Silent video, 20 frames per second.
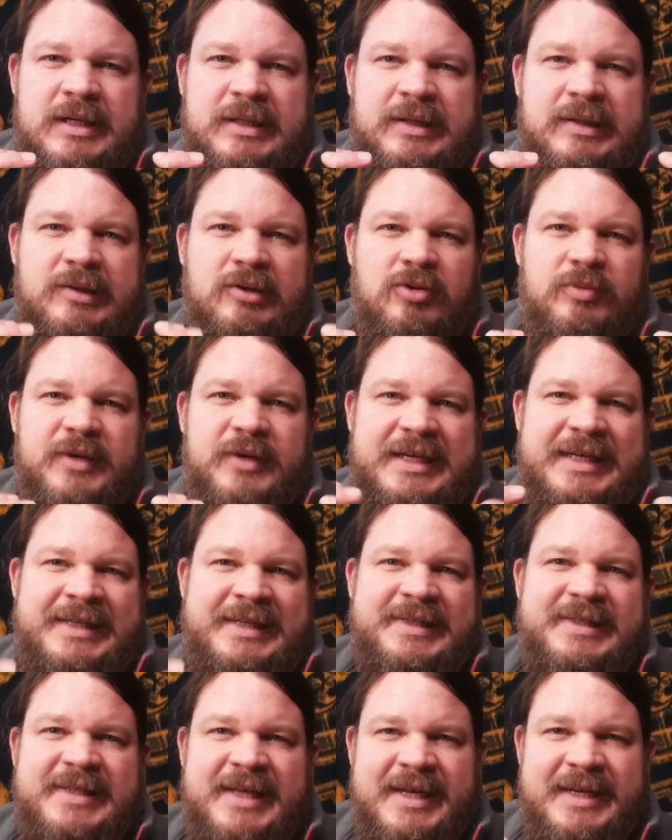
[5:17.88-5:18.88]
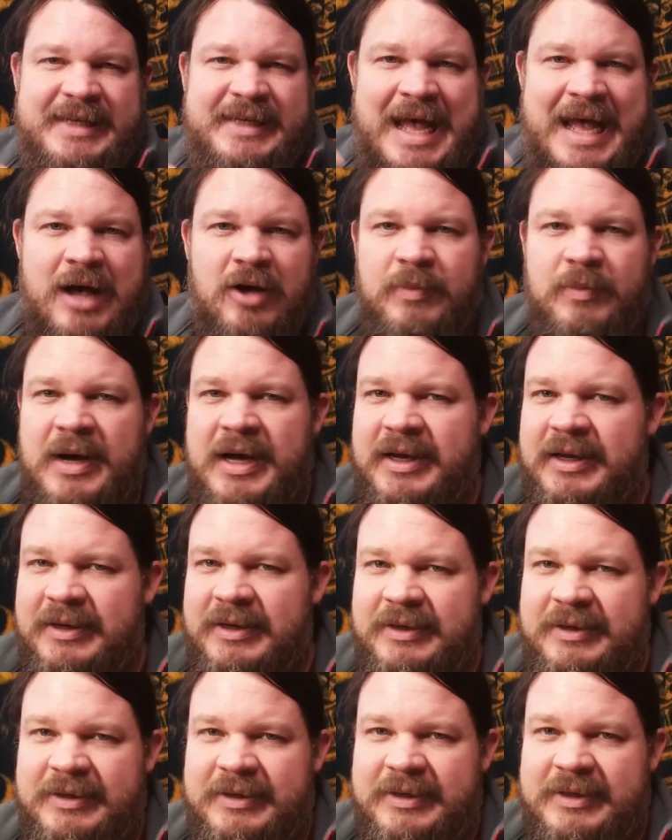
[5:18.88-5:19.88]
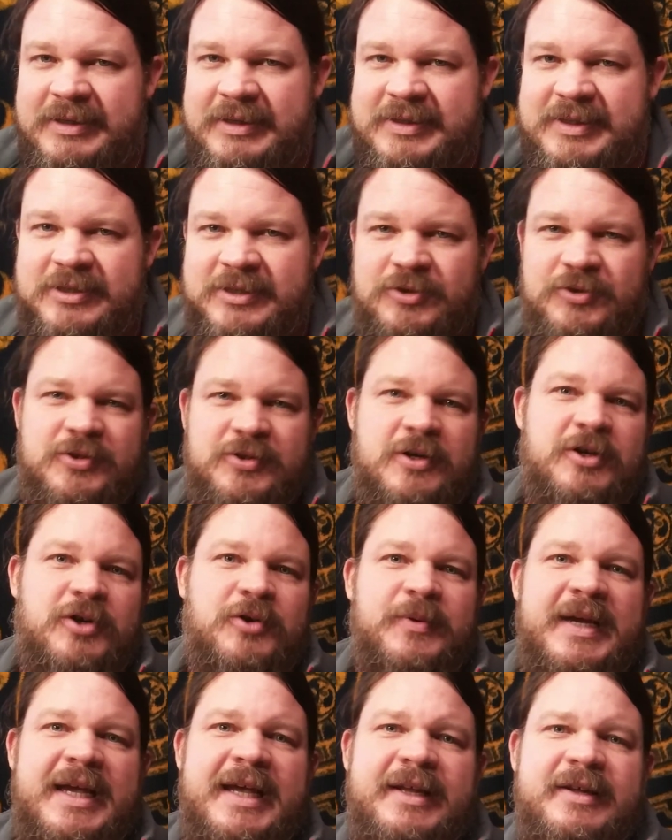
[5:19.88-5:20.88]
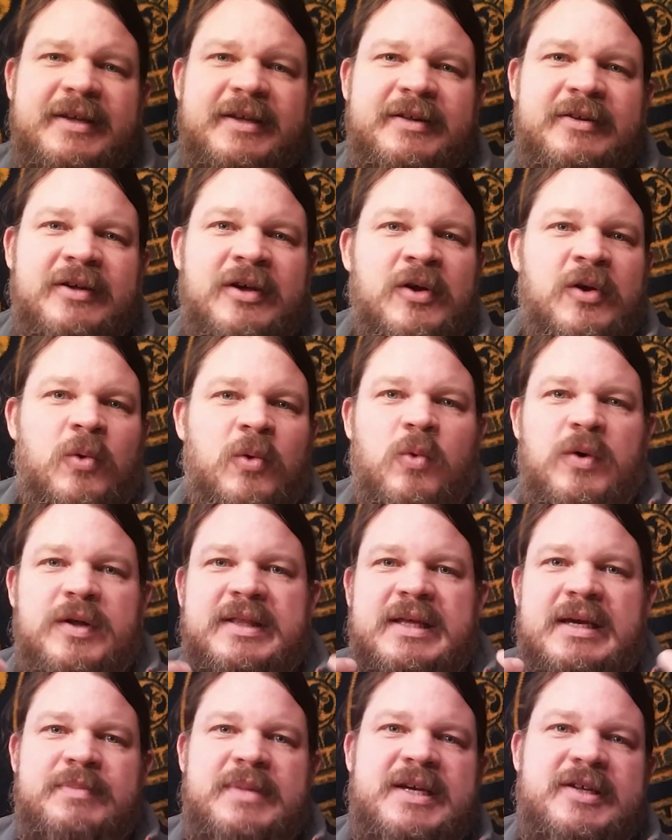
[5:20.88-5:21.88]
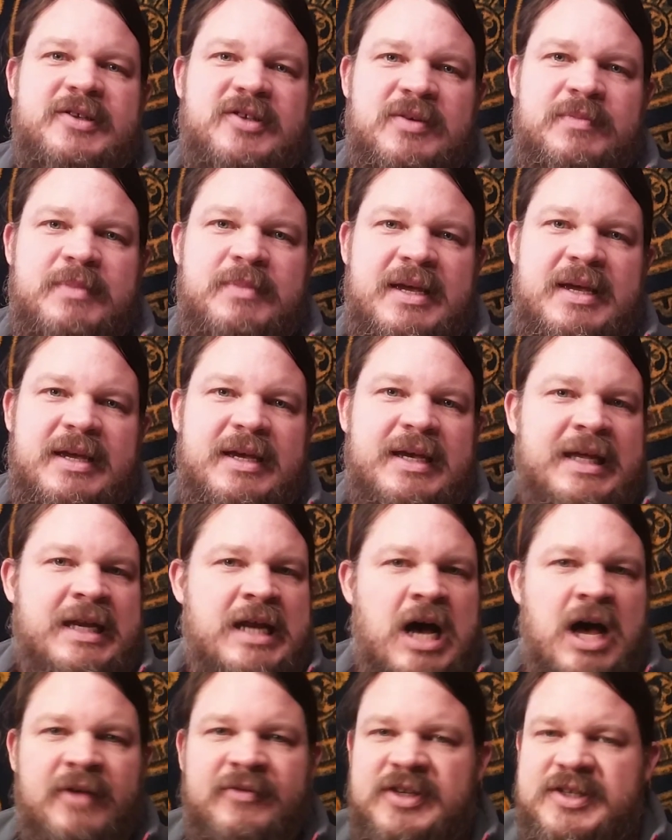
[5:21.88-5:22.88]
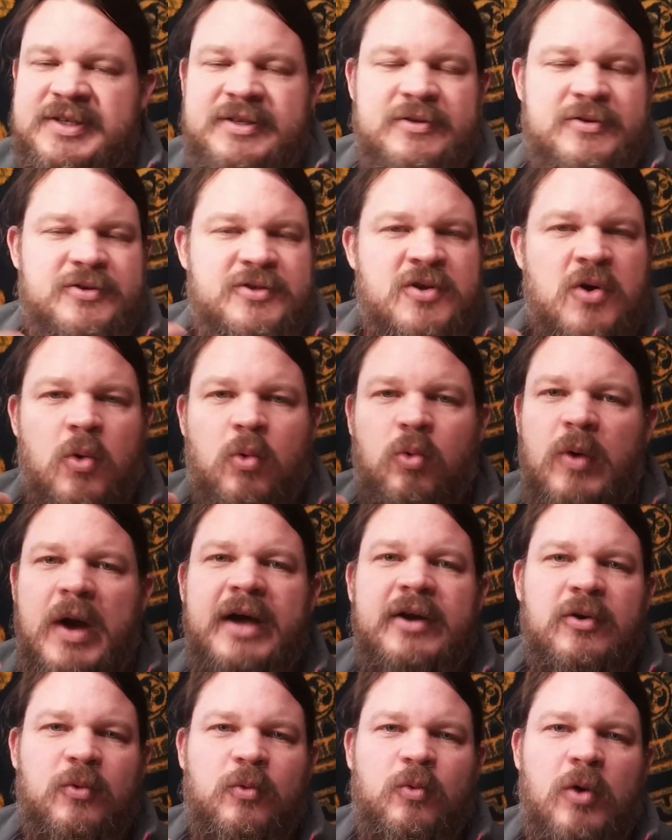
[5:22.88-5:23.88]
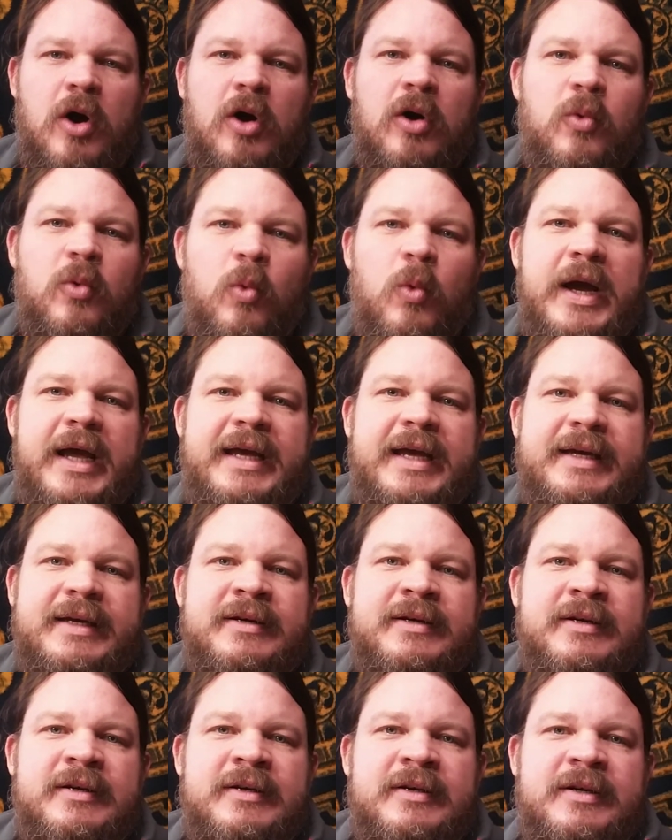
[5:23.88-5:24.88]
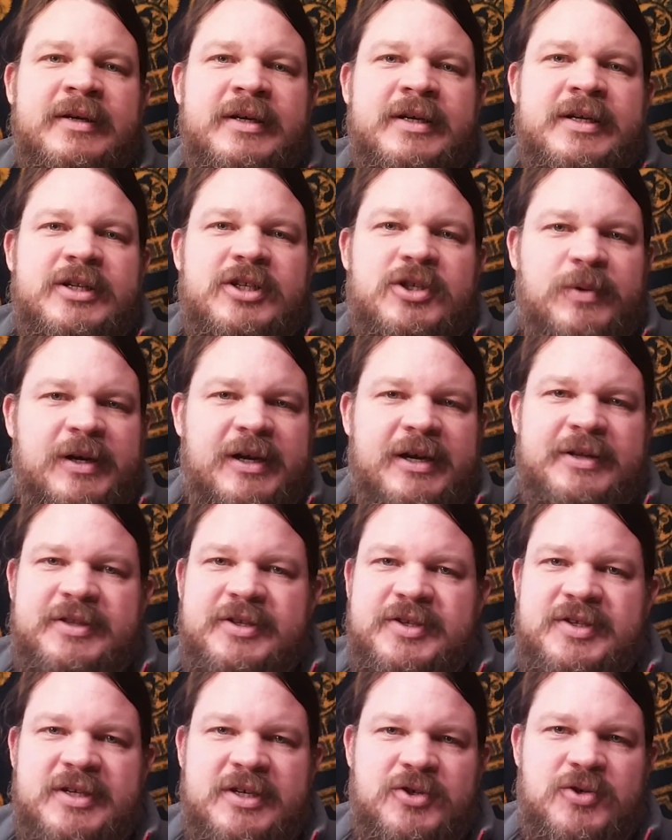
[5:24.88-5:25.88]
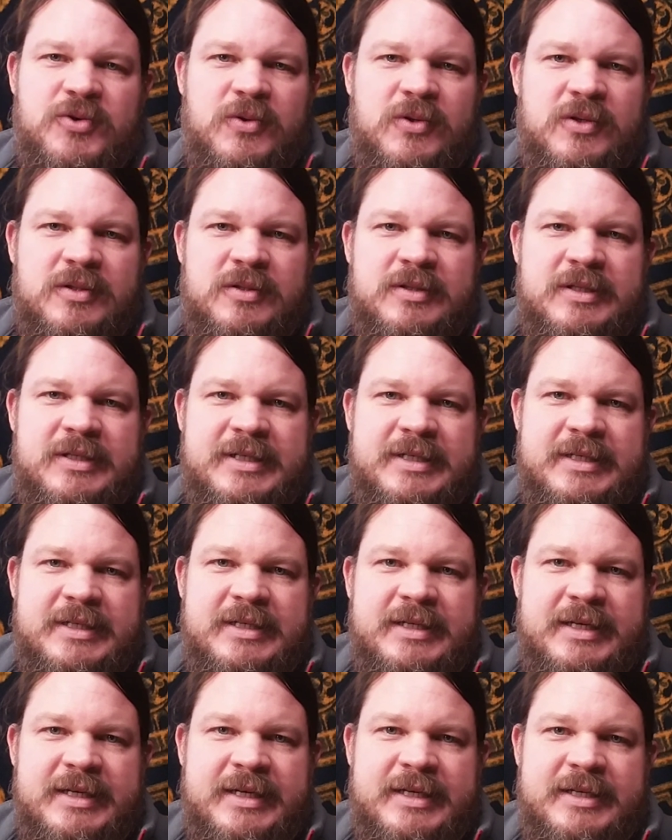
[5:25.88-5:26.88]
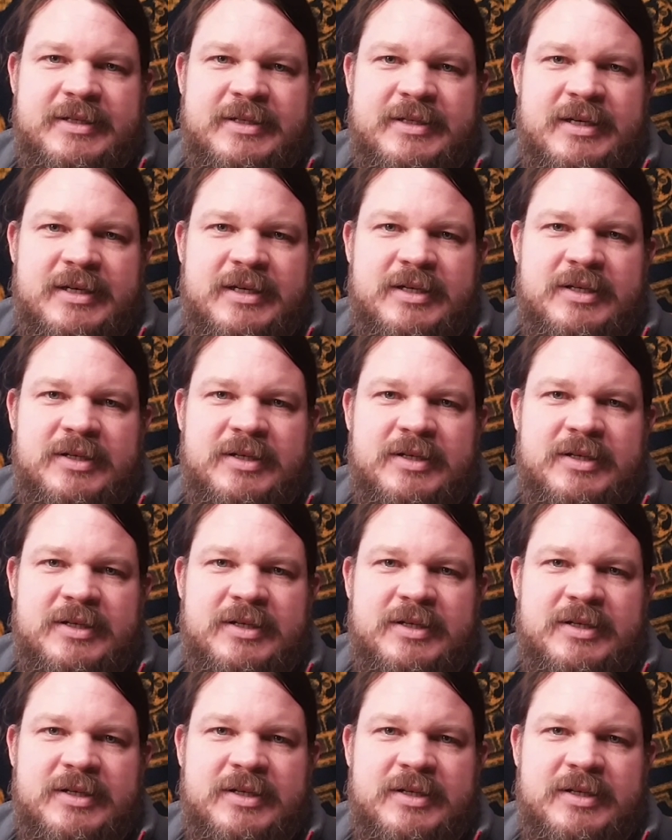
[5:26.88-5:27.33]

a little bit of insight in how my sigils are created, what they mean to me, and obviously there's no right or wrong way to create the sigil, and